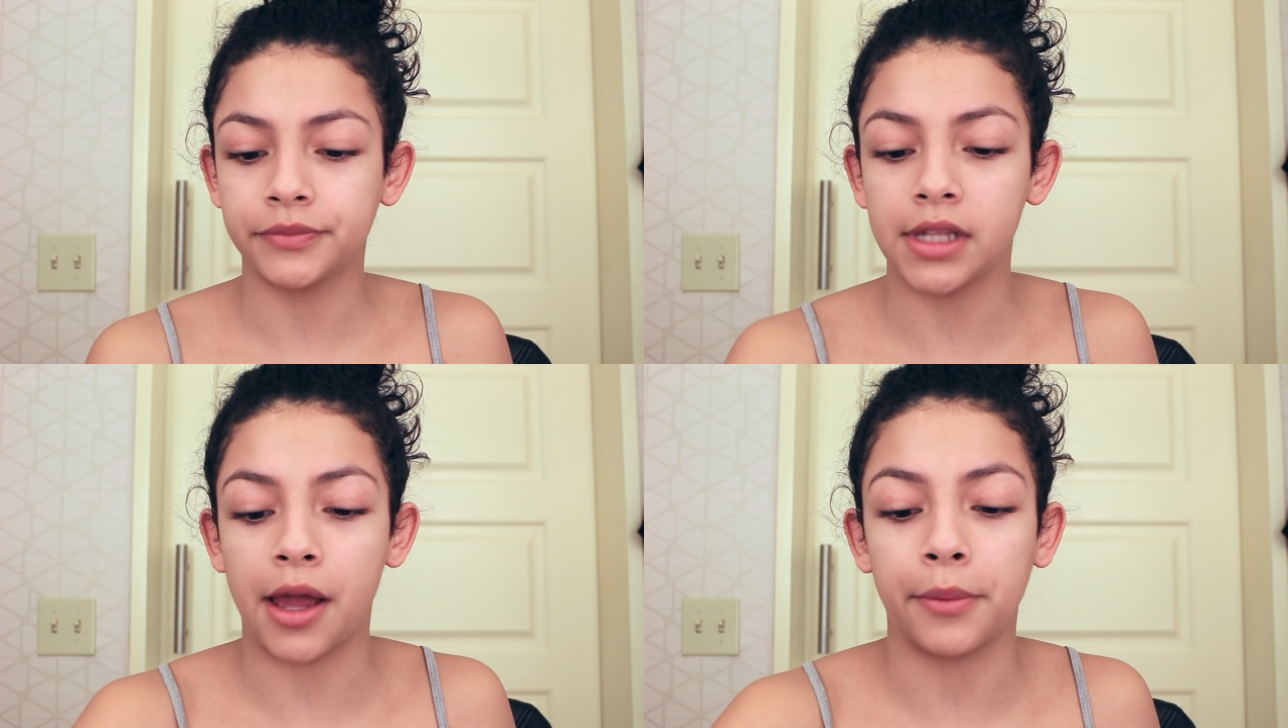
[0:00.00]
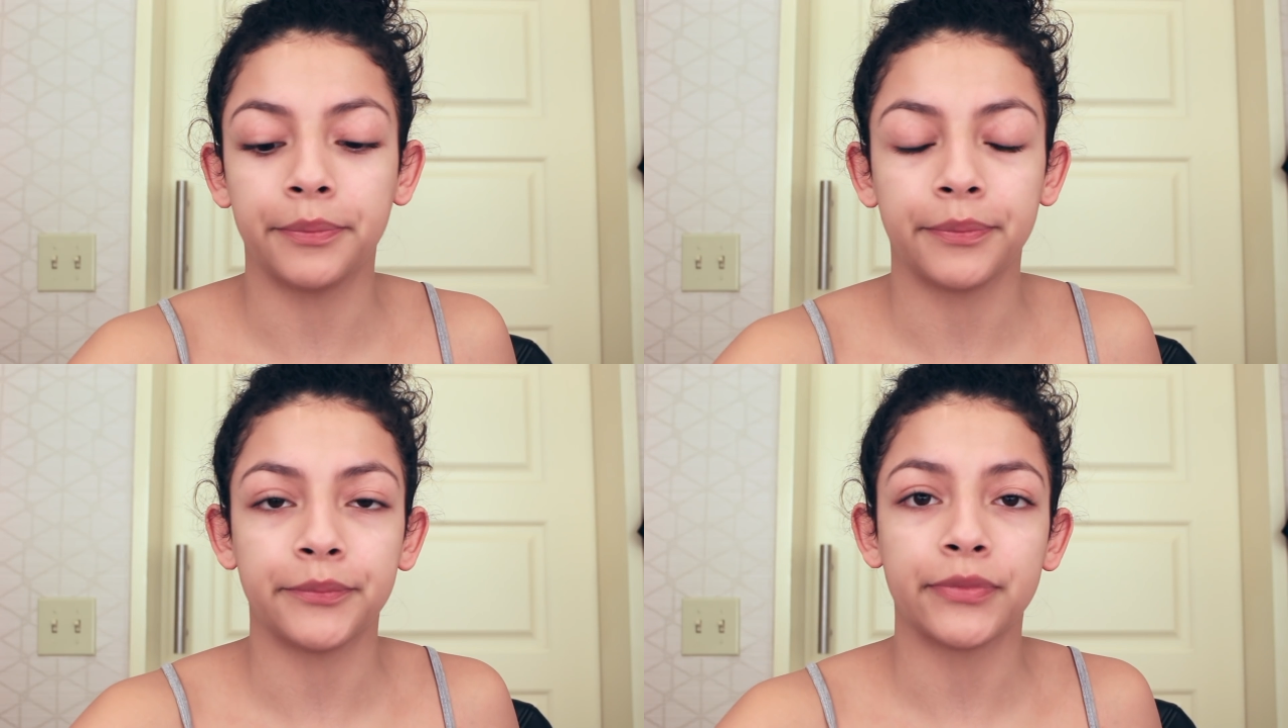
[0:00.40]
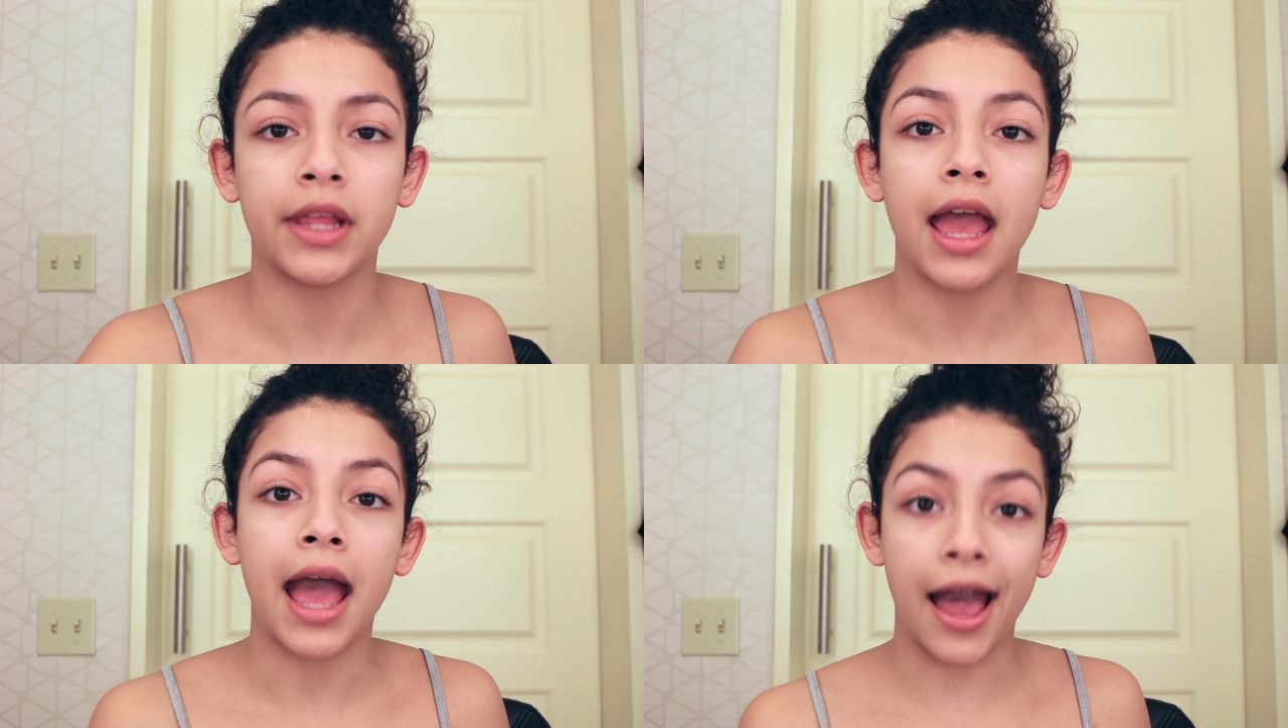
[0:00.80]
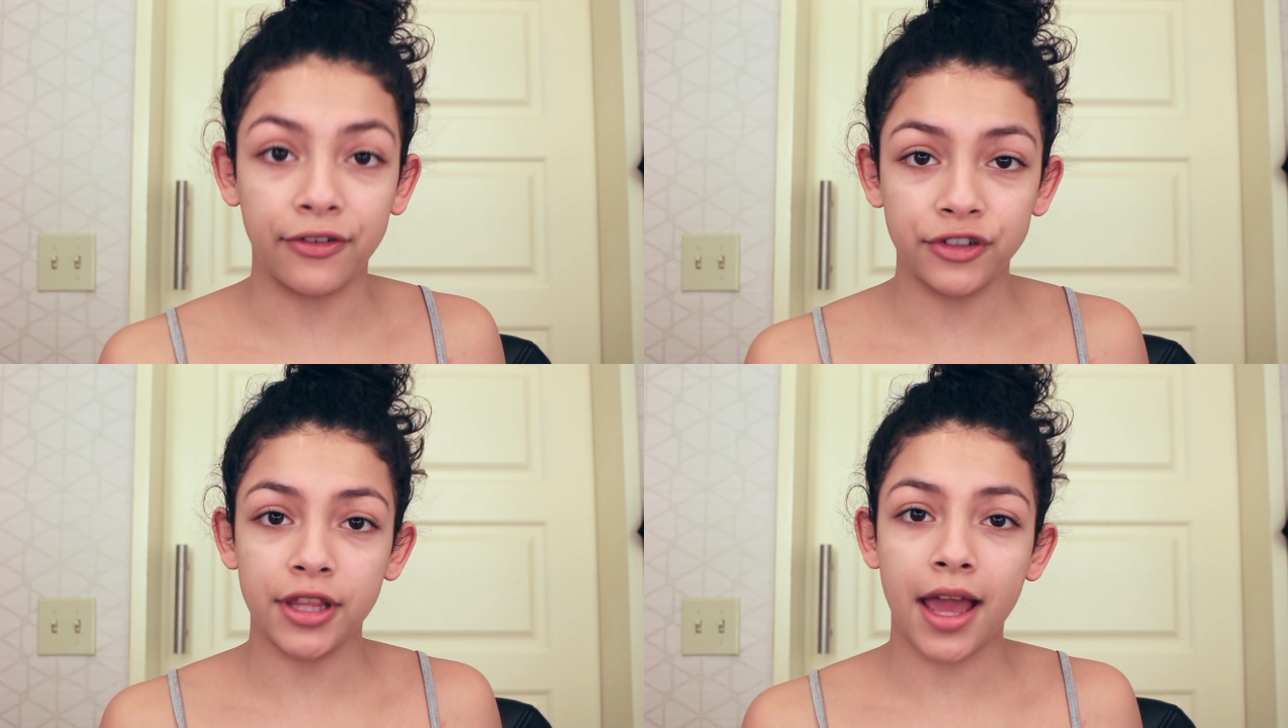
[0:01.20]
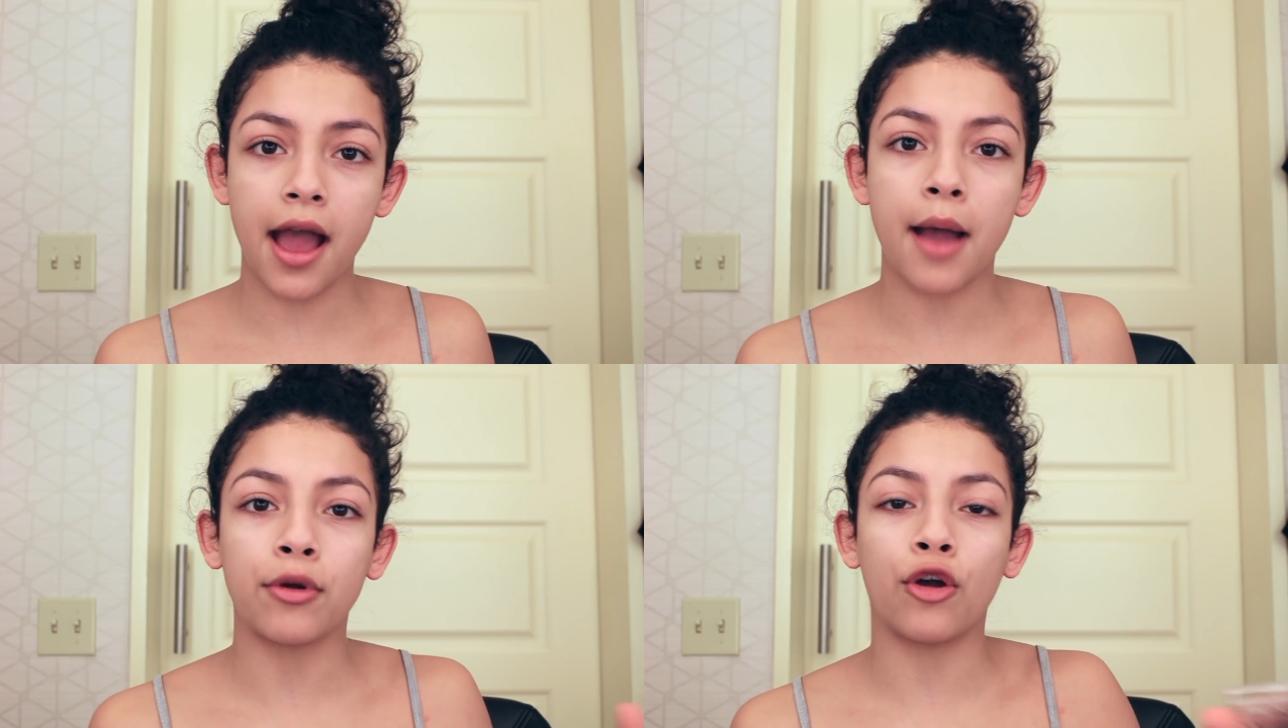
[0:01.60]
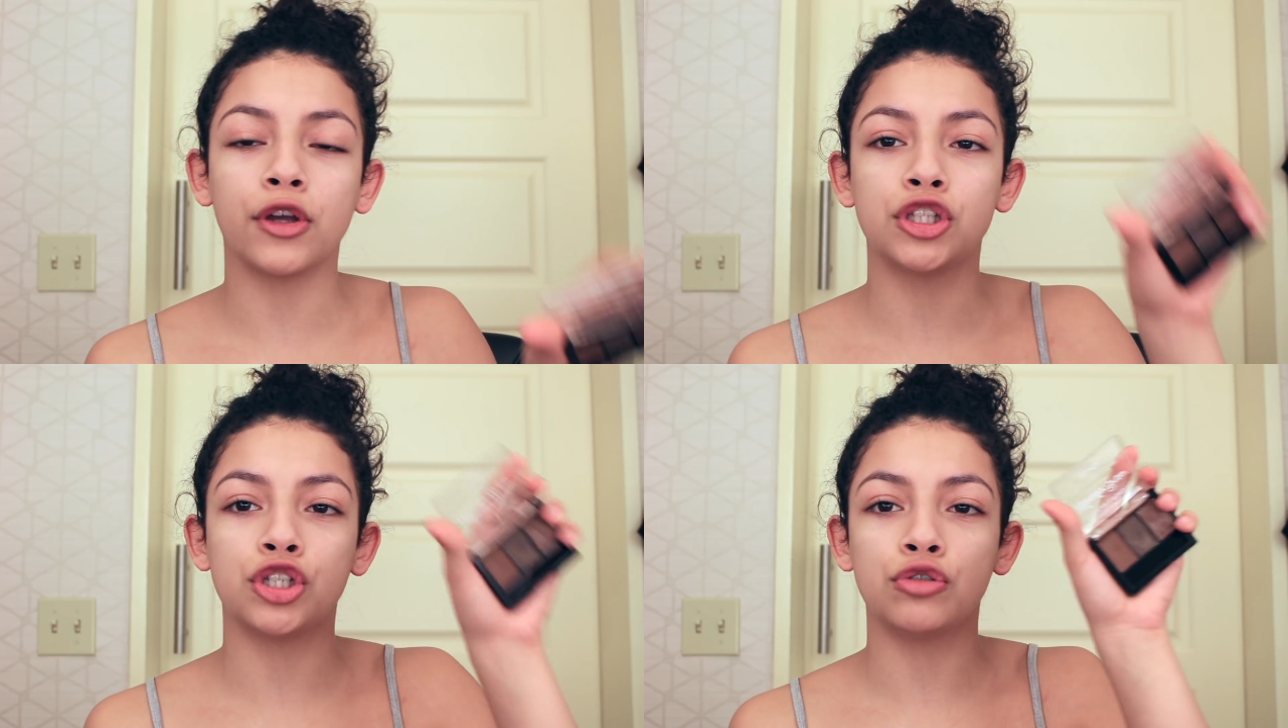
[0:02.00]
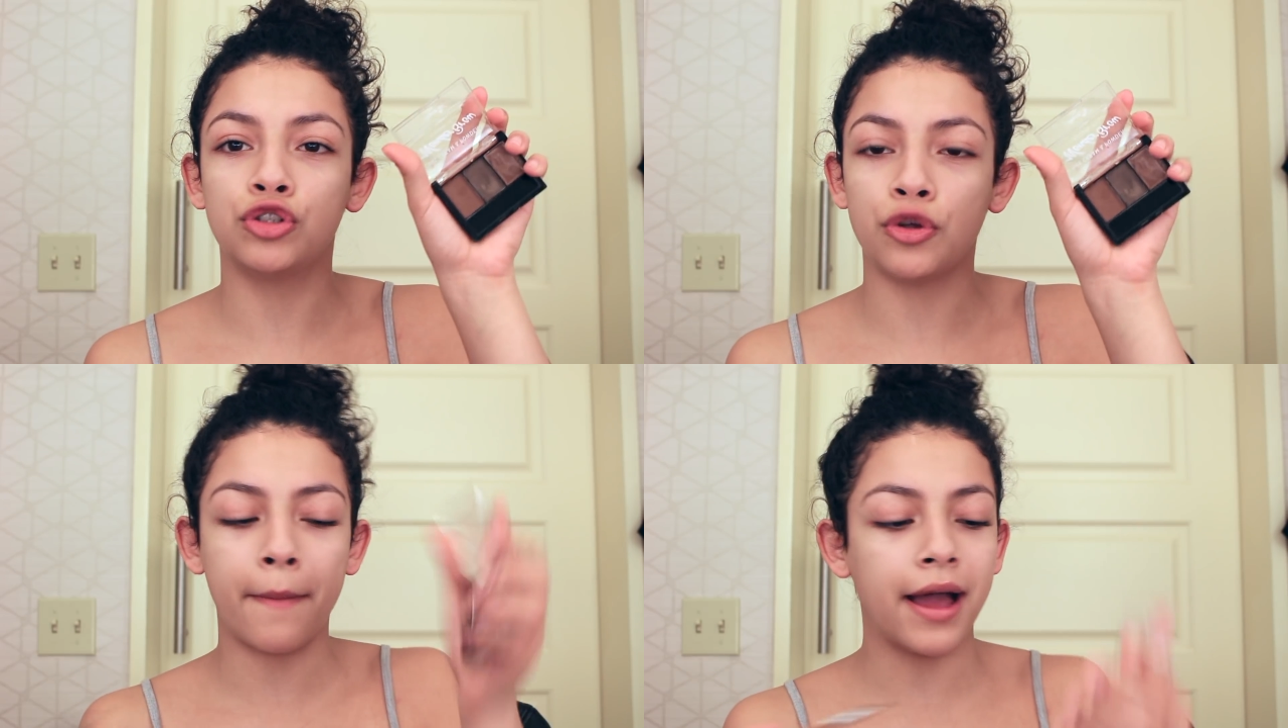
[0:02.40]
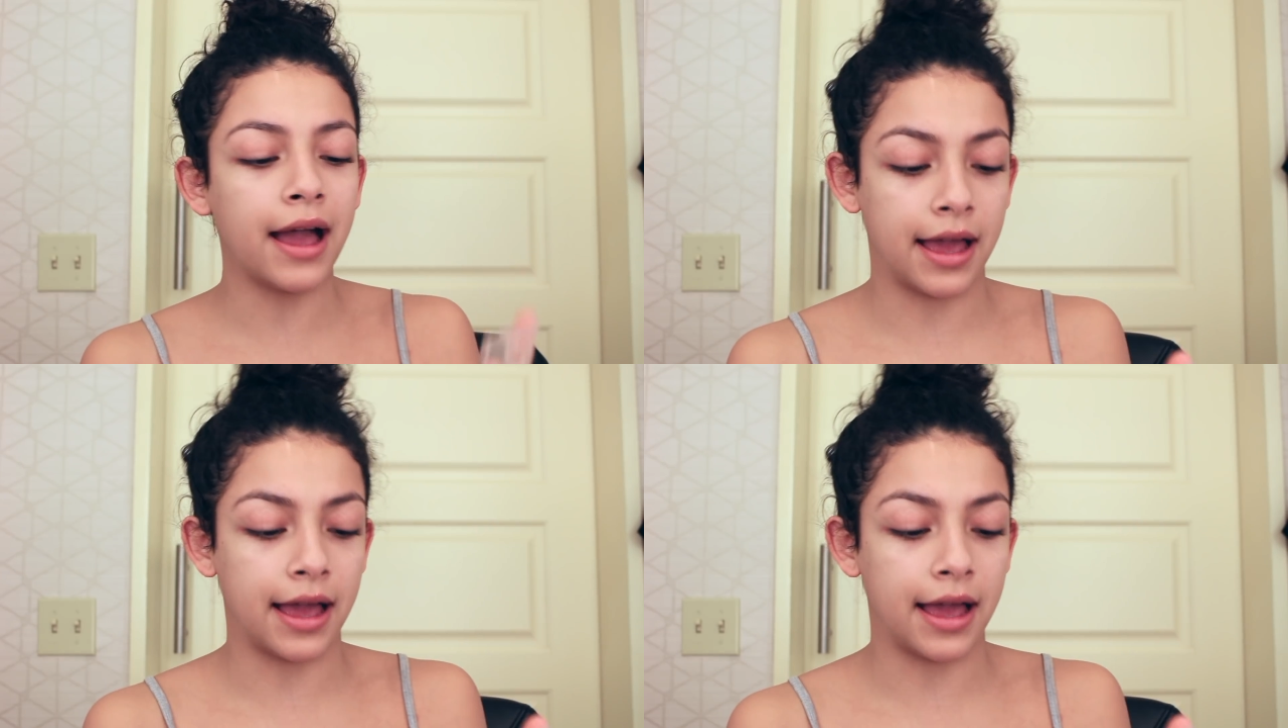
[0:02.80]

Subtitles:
Now, after that, I'm going to do my